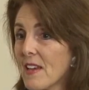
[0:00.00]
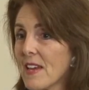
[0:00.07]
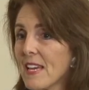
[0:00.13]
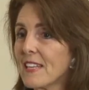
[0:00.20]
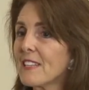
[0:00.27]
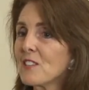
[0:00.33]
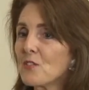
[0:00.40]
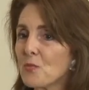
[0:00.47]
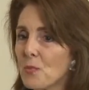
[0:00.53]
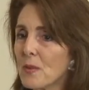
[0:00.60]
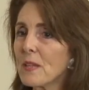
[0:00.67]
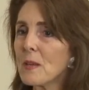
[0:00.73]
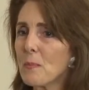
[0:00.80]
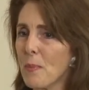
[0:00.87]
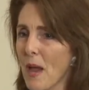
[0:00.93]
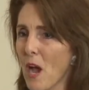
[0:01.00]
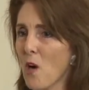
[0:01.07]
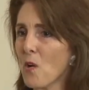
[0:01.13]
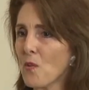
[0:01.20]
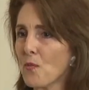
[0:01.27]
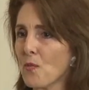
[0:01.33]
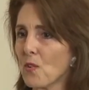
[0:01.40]
it is really
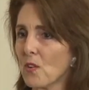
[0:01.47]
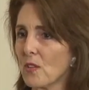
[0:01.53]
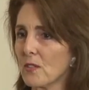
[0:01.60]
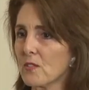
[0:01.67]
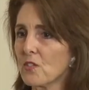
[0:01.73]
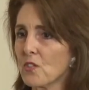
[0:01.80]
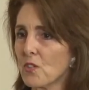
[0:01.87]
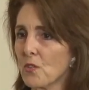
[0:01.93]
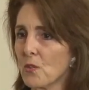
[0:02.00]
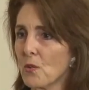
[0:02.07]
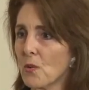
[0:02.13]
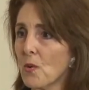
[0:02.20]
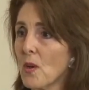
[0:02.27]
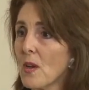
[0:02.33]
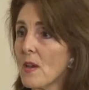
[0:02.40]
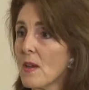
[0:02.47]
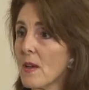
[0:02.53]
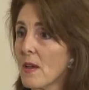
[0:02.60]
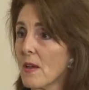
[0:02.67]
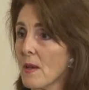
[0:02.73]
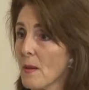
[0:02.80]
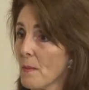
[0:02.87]
powerful to
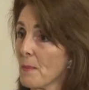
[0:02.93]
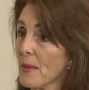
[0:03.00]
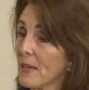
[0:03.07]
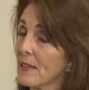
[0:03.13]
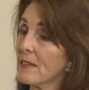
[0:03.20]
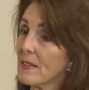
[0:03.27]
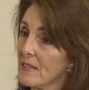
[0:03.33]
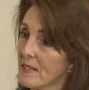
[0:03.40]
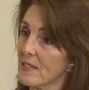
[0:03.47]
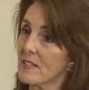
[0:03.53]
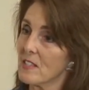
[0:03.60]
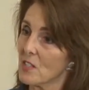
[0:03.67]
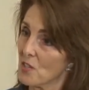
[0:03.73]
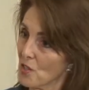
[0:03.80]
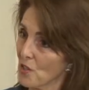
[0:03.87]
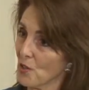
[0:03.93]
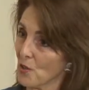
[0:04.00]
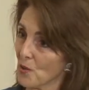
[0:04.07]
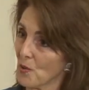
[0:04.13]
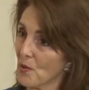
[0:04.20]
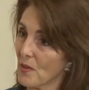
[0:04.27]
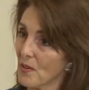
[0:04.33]
be listened
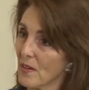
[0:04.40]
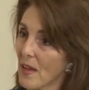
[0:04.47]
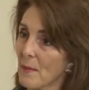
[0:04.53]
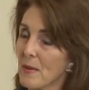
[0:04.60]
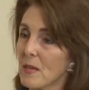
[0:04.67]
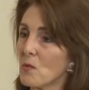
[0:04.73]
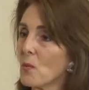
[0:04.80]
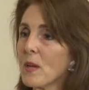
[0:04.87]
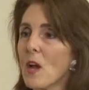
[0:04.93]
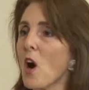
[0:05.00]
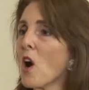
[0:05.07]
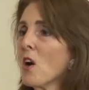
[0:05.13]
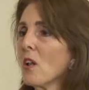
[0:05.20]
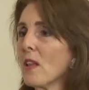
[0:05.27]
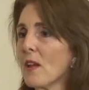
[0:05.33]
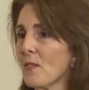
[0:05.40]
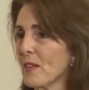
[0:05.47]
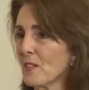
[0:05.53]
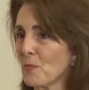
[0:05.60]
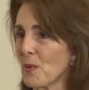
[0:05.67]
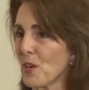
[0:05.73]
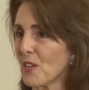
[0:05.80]
to. I mean, we all have
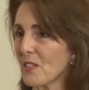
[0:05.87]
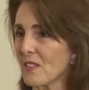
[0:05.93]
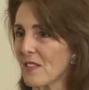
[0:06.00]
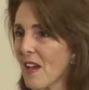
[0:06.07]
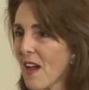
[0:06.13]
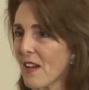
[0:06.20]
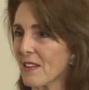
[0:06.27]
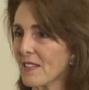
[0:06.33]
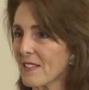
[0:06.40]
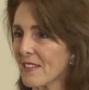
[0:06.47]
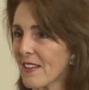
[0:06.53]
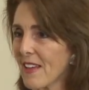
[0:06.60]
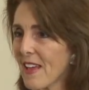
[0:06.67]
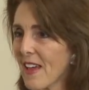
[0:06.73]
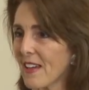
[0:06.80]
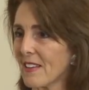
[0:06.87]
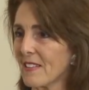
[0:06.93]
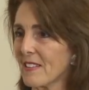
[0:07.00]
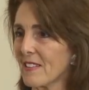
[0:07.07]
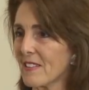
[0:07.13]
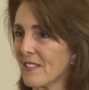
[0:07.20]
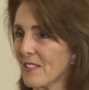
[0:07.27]
experienced that.
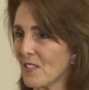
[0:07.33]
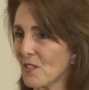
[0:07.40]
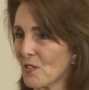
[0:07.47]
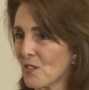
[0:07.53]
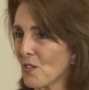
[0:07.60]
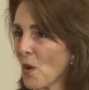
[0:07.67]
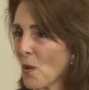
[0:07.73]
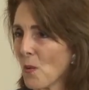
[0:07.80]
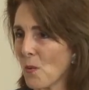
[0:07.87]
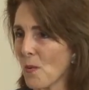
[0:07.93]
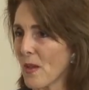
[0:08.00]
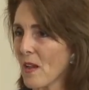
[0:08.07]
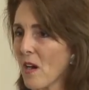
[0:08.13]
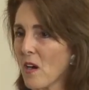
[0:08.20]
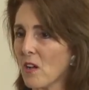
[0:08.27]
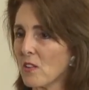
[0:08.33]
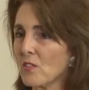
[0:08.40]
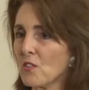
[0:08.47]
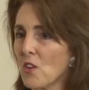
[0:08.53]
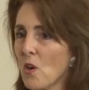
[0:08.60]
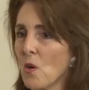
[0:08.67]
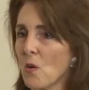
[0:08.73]
And so we all
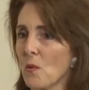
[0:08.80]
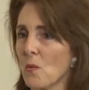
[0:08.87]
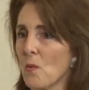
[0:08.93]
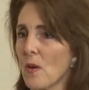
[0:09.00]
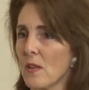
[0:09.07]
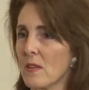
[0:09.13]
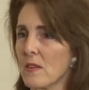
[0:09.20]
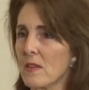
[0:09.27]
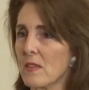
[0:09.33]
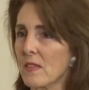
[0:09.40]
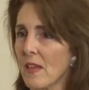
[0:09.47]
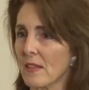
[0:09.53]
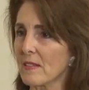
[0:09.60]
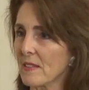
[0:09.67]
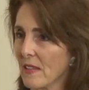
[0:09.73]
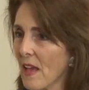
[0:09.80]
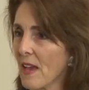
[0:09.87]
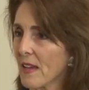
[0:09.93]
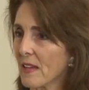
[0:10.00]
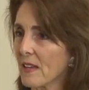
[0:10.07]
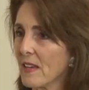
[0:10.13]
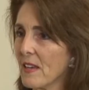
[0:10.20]
know what that's
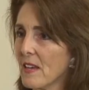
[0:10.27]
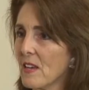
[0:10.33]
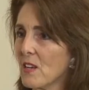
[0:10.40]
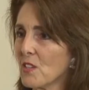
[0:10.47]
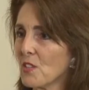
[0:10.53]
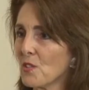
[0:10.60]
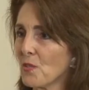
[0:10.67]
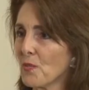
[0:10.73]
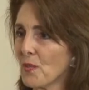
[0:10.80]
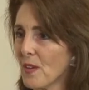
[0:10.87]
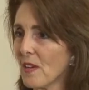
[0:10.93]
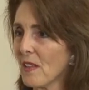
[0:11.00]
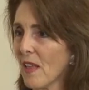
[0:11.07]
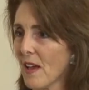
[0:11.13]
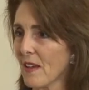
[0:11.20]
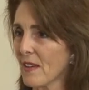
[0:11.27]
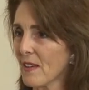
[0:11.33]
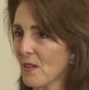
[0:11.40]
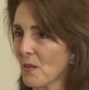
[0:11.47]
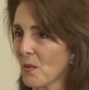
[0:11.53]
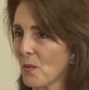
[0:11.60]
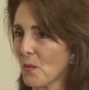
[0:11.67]
like, to feel like
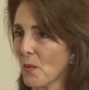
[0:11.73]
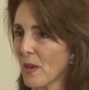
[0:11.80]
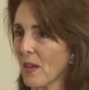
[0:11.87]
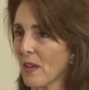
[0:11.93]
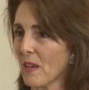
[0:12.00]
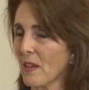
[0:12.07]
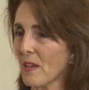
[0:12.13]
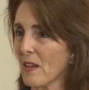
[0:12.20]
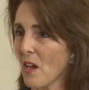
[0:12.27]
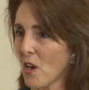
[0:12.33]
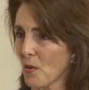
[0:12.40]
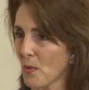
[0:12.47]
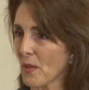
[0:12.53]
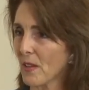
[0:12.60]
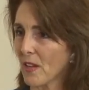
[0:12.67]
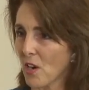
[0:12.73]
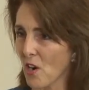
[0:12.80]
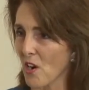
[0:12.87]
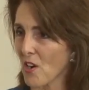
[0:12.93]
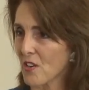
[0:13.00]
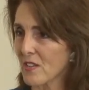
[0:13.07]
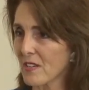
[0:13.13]
we are really
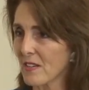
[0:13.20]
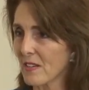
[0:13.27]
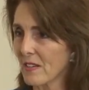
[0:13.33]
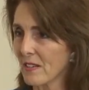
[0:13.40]
heard.